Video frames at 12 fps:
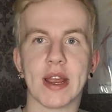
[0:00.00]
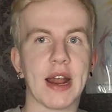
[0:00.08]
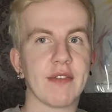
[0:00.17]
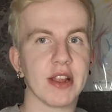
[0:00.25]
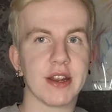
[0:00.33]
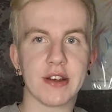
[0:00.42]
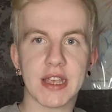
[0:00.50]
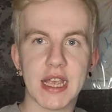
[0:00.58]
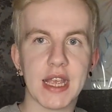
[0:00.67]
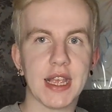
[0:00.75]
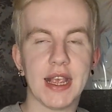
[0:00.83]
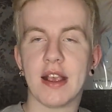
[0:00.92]
We can have a little
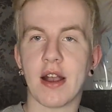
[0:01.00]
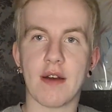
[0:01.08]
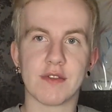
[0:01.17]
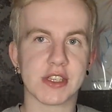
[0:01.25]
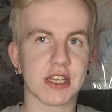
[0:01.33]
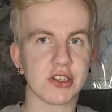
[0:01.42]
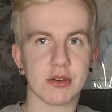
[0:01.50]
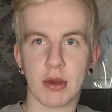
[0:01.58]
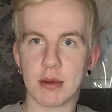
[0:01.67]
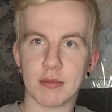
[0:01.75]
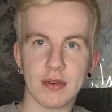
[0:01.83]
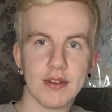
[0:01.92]
kiki conversation
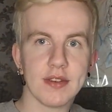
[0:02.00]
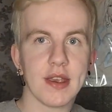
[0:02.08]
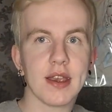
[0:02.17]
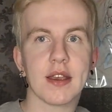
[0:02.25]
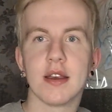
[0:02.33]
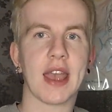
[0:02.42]
about music.